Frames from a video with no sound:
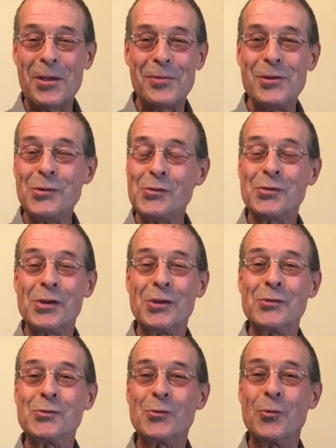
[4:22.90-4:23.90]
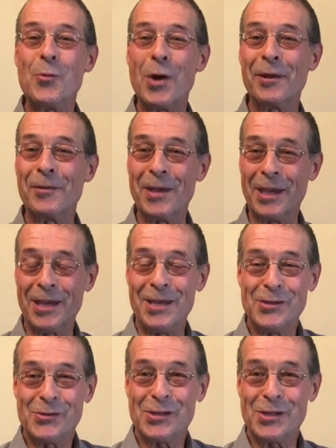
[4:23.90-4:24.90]
This is one of the
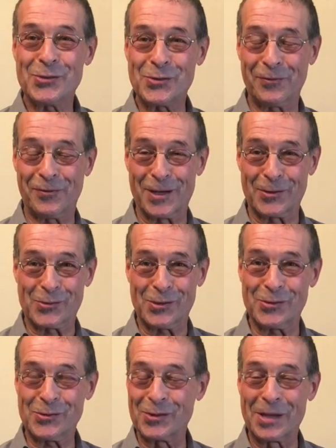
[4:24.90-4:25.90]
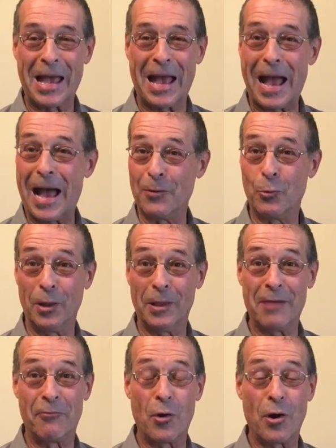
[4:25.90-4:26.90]
easiest fixes I will
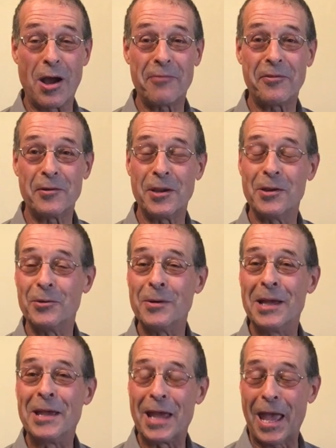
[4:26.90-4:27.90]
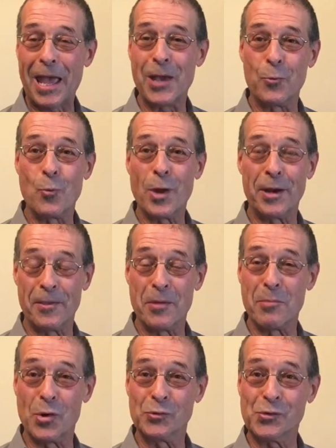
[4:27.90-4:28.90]
ever offer you and one of the
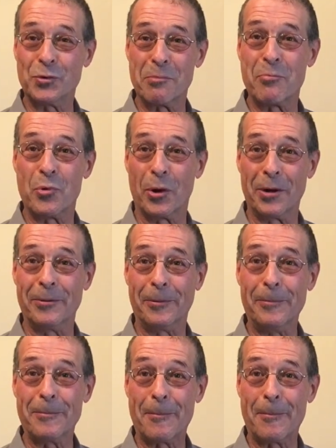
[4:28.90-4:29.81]
most important.